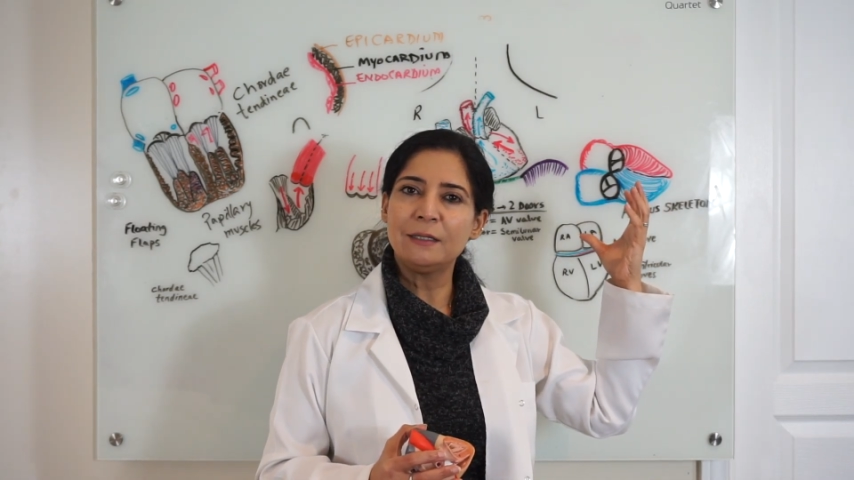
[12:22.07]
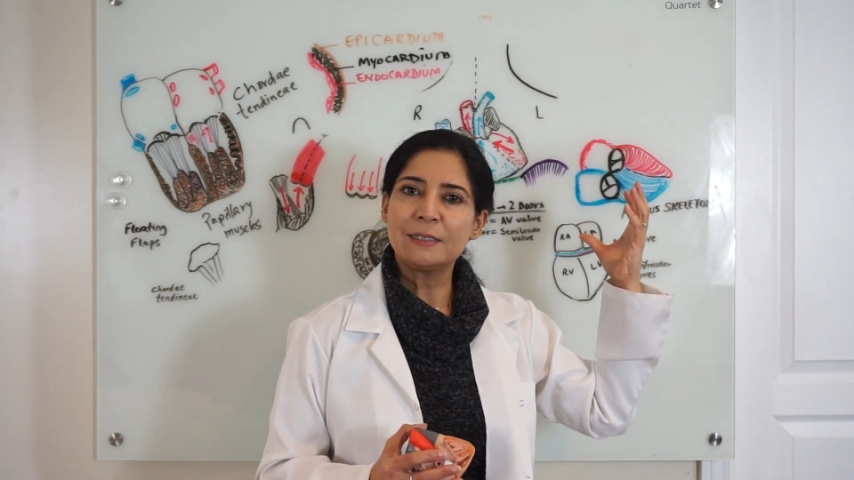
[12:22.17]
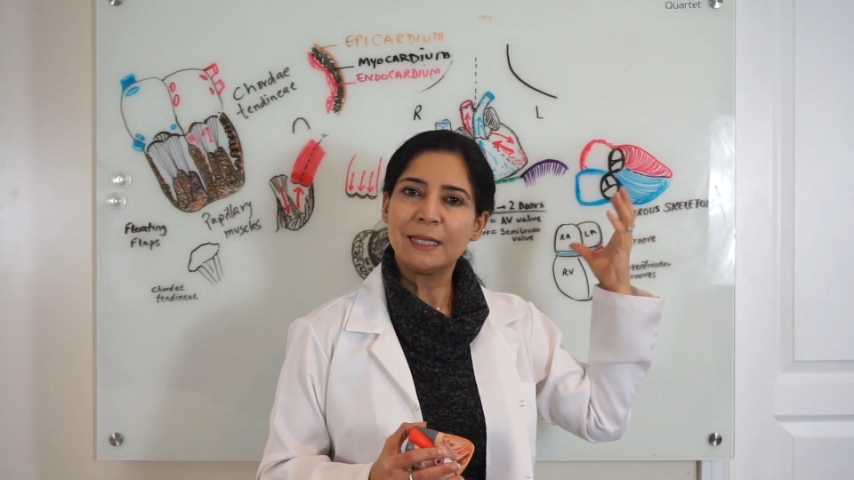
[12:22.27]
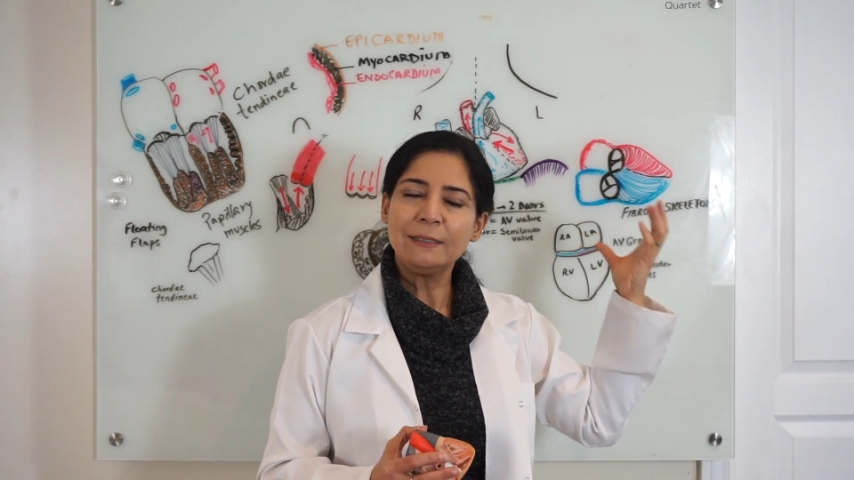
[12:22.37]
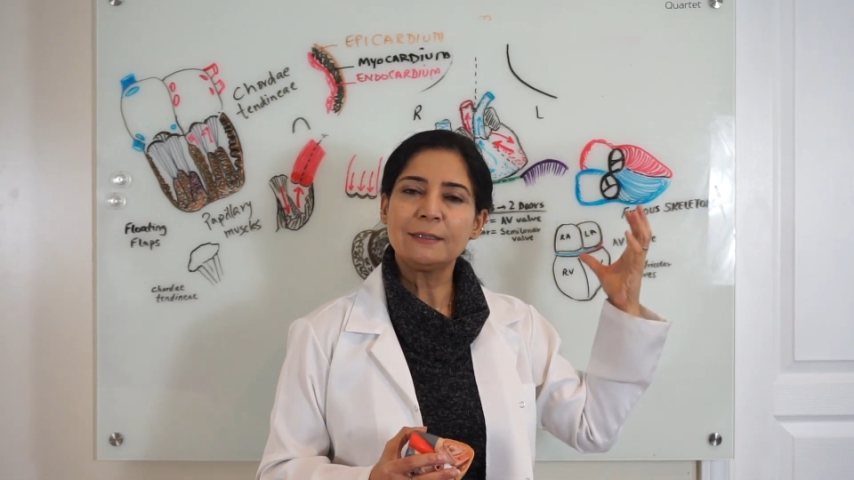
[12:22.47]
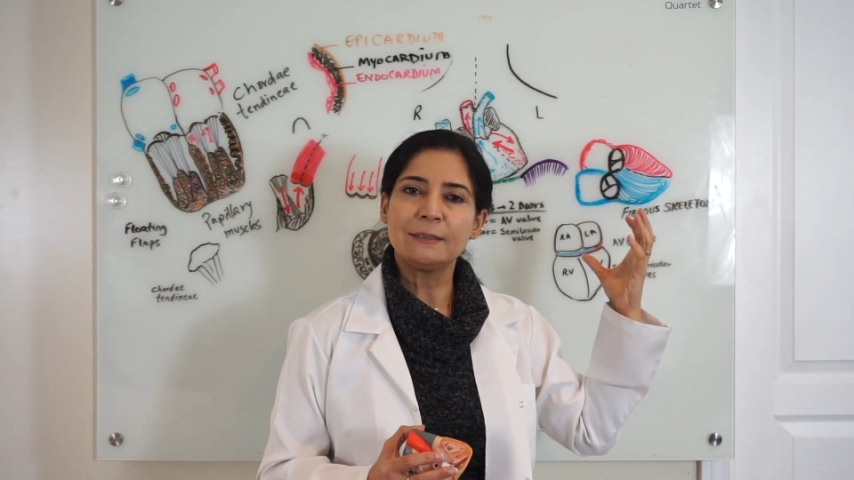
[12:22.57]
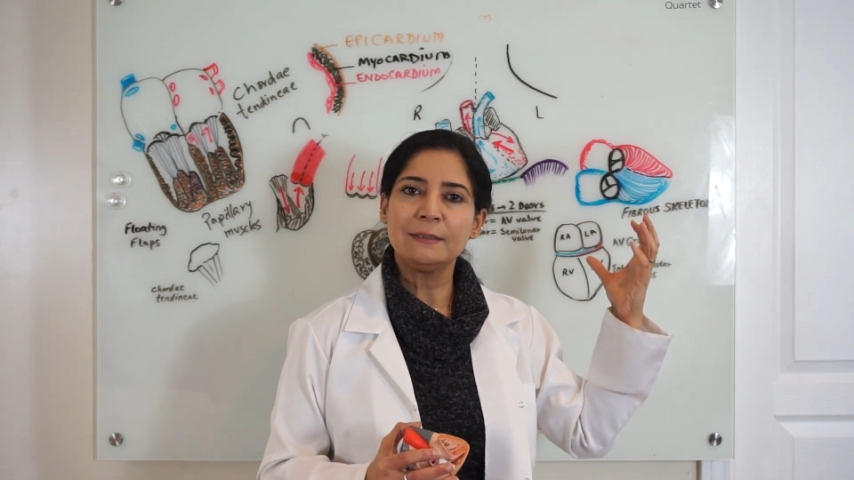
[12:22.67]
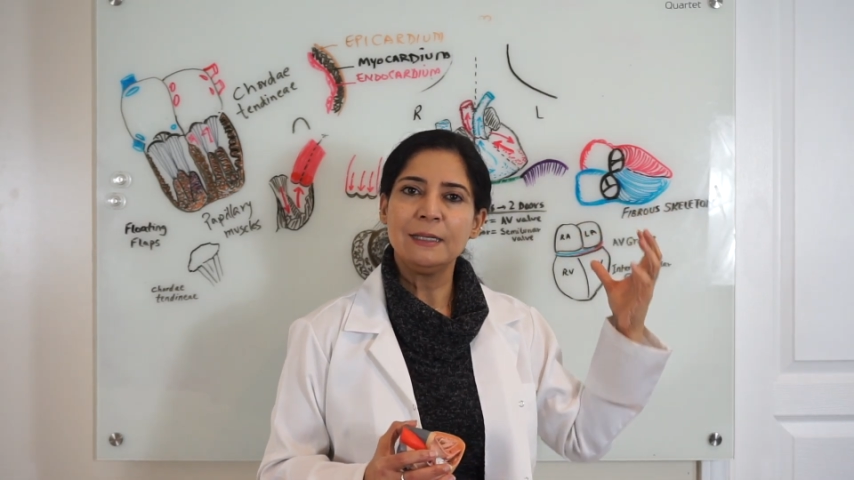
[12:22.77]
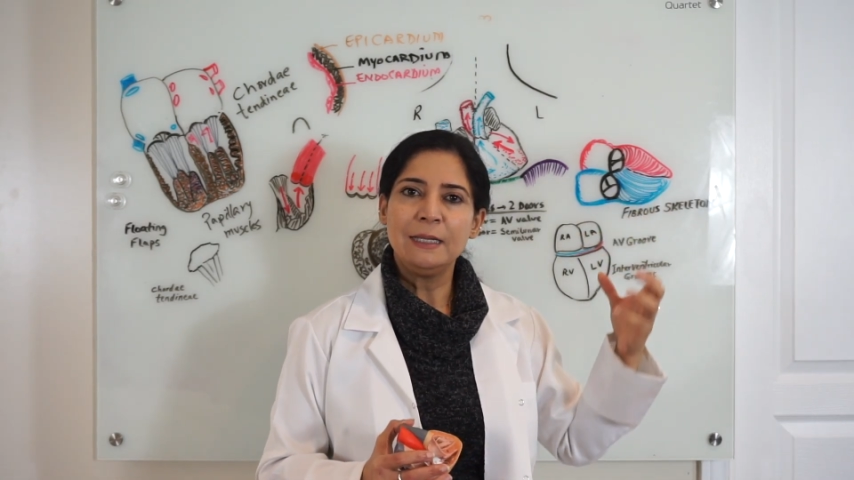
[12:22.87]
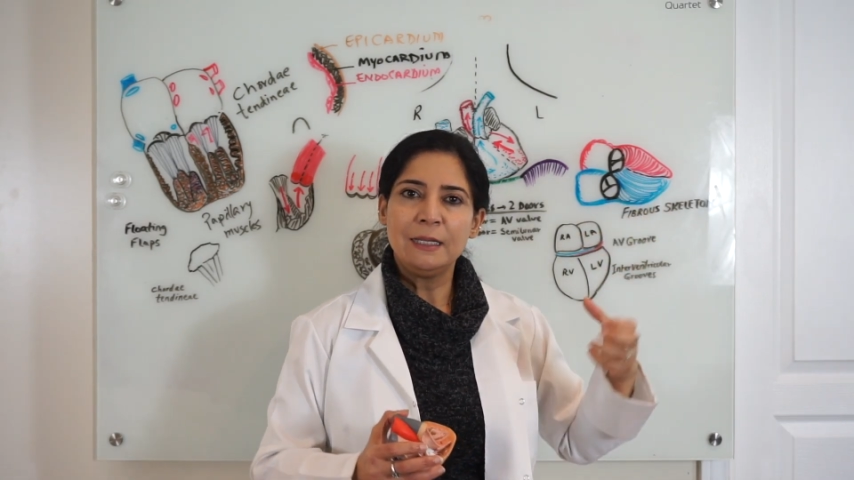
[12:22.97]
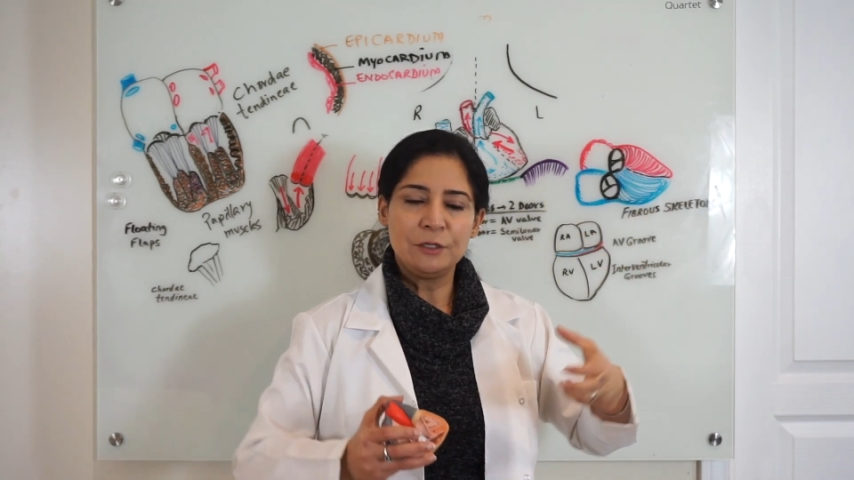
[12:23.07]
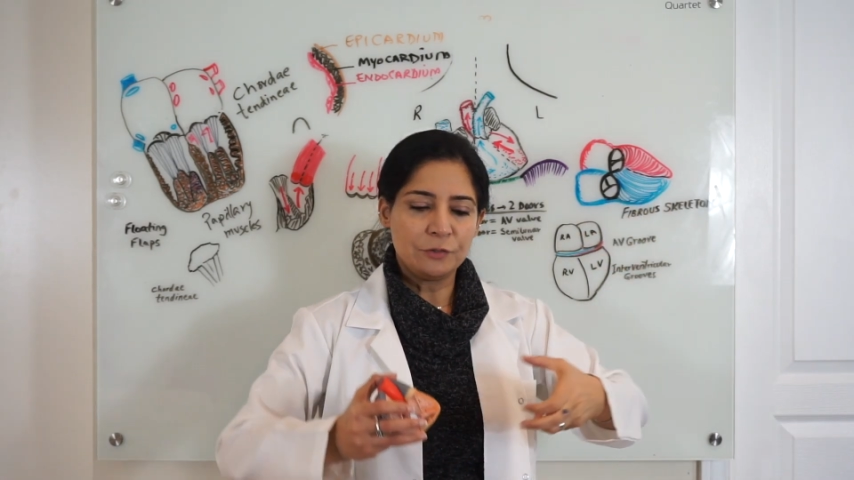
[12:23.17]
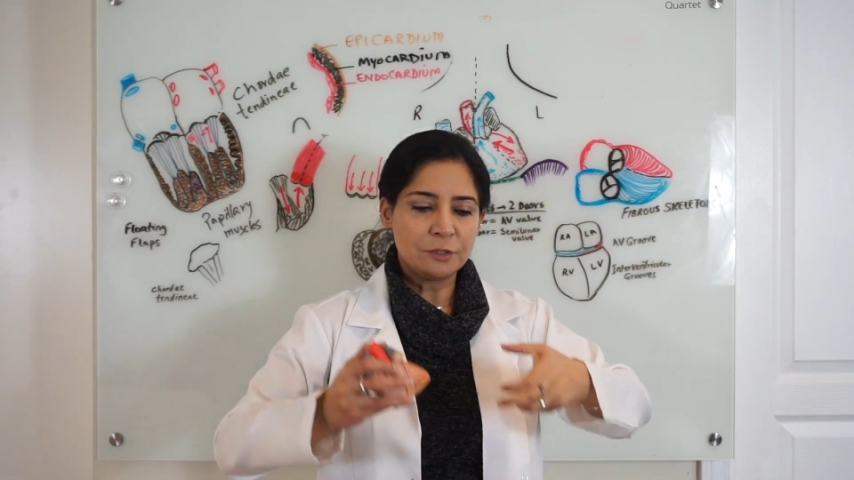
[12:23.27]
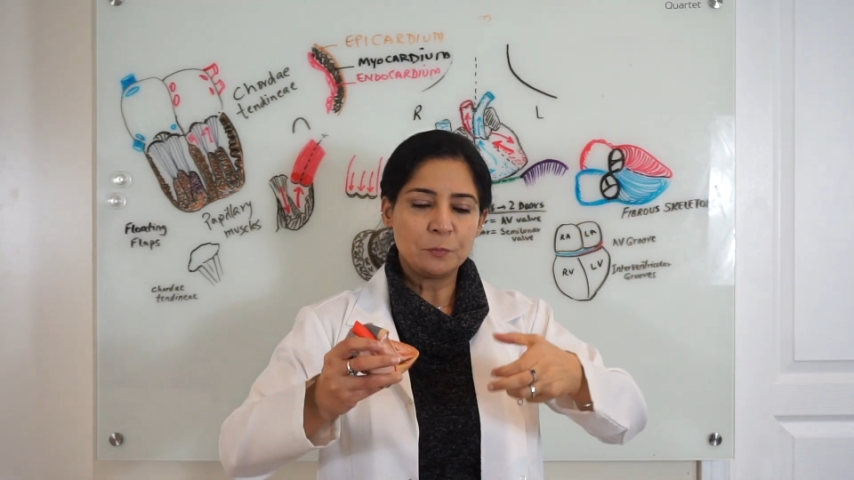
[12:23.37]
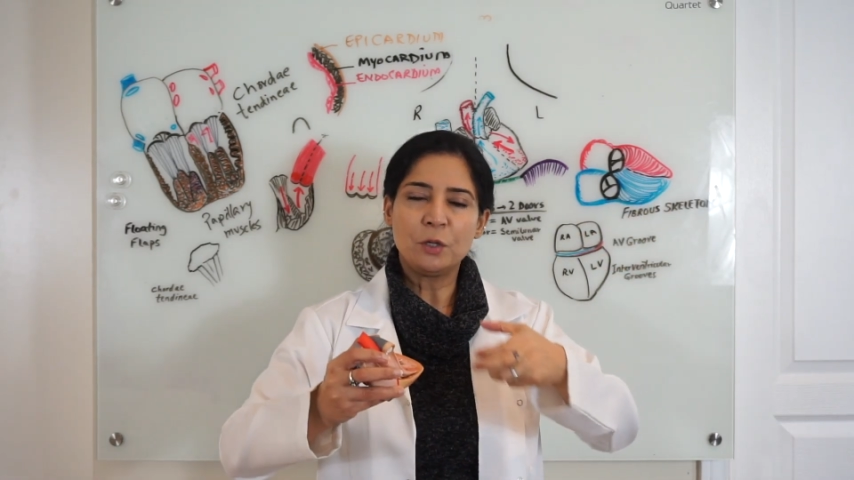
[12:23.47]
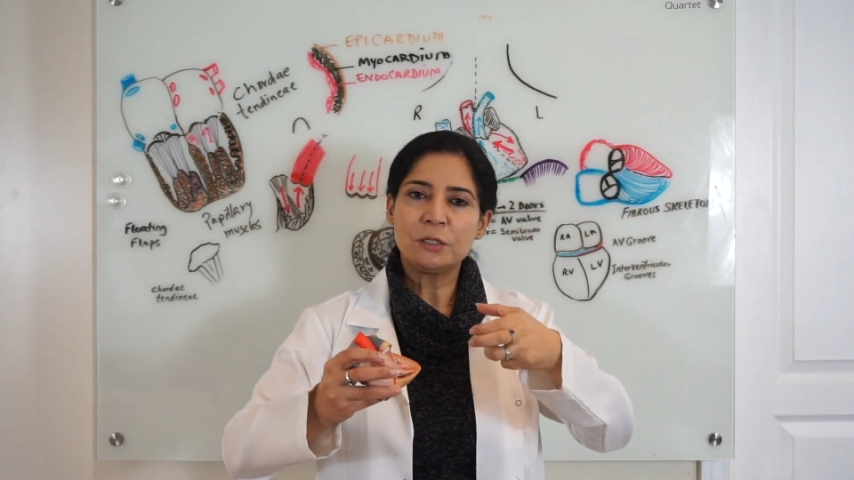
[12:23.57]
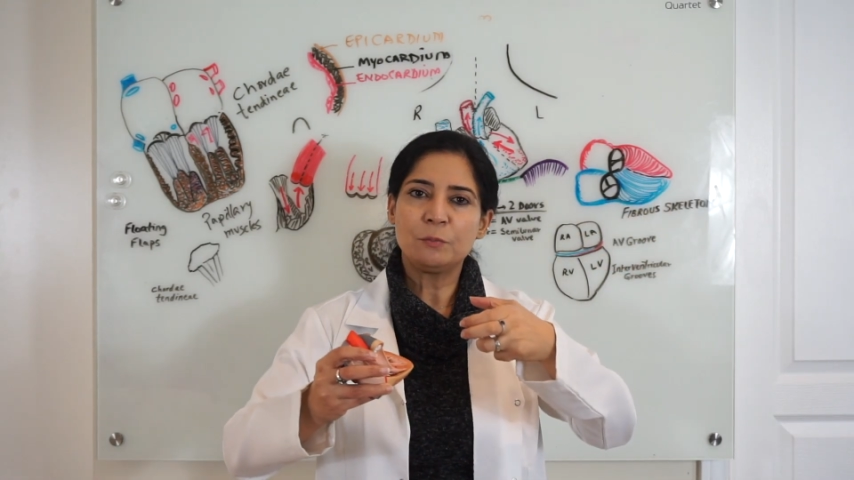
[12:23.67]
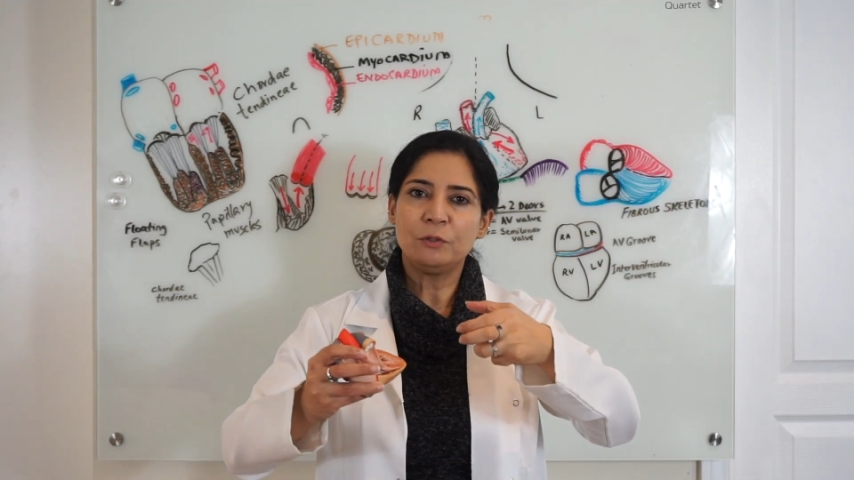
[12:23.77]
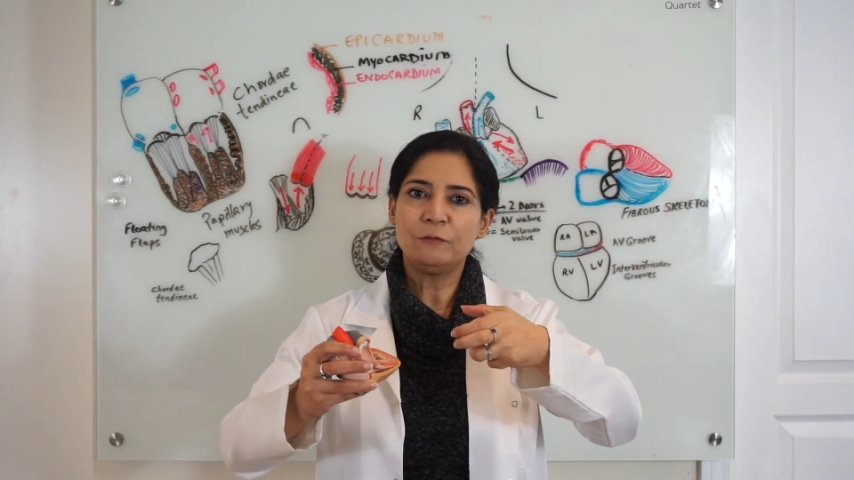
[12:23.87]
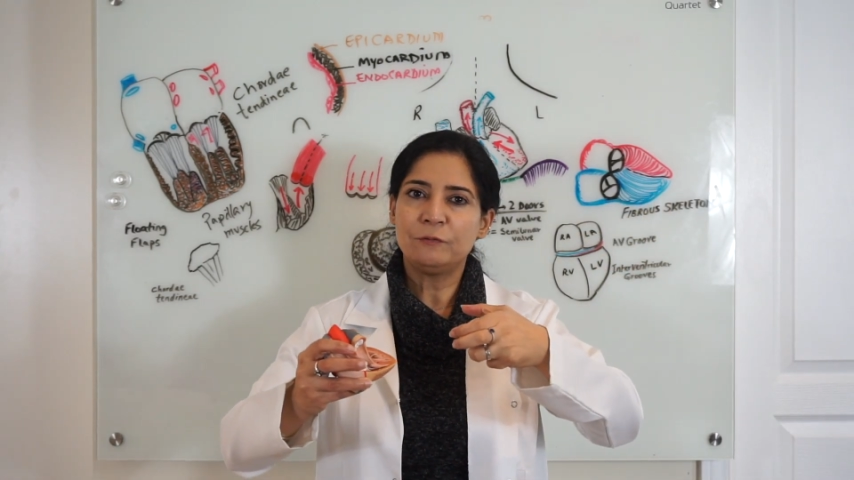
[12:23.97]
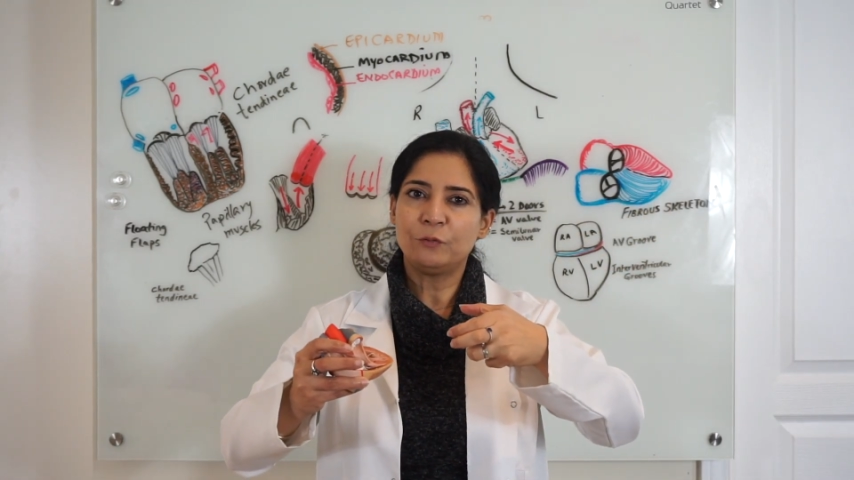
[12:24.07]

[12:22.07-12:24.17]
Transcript: skeleton, is responsible